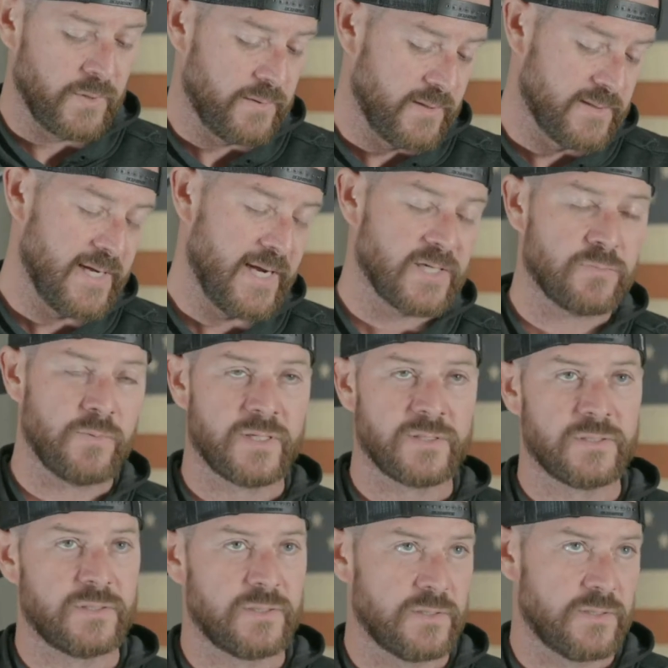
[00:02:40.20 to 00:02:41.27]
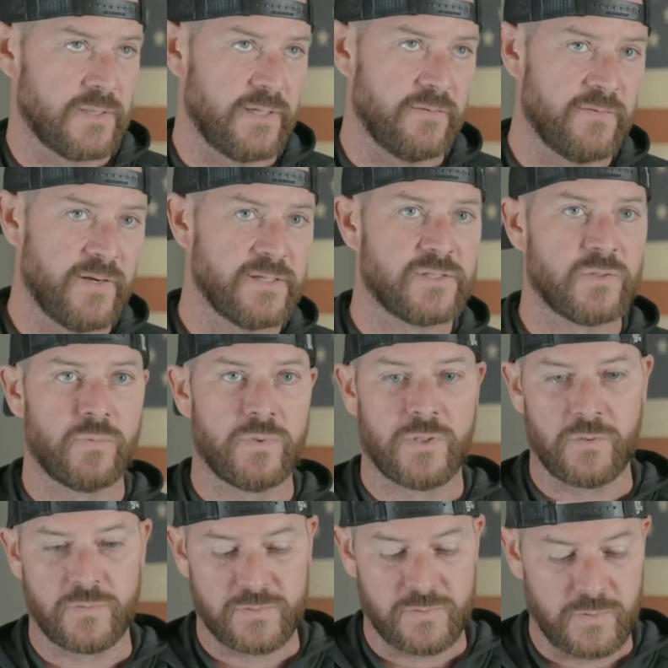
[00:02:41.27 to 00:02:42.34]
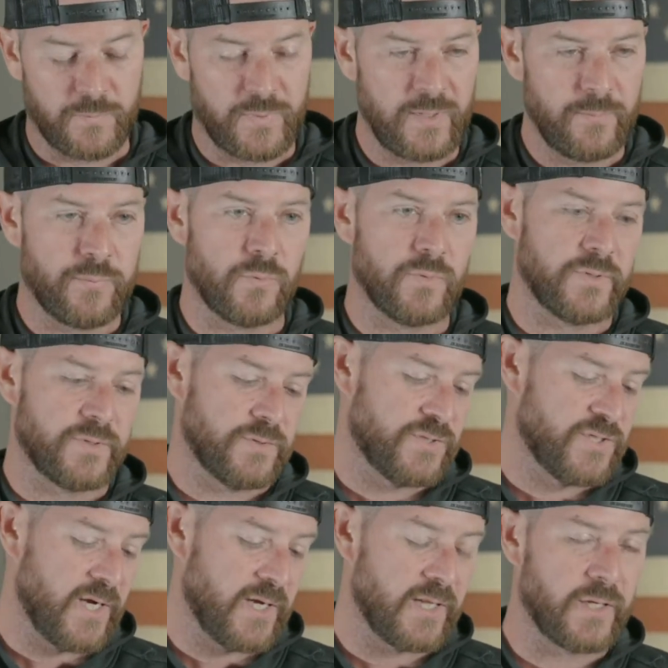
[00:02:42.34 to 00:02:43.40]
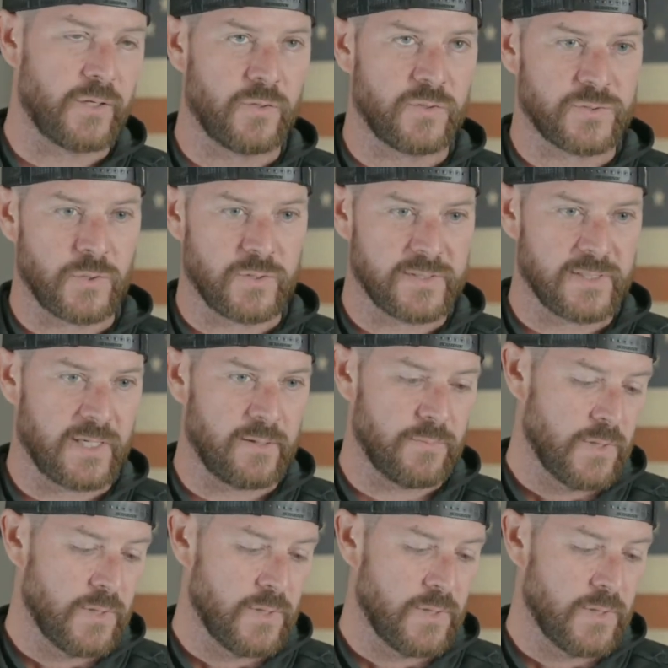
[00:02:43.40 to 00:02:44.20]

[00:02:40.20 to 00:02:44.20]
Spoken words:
the text messages, the events that we go to, the people that are checking in on us all the time,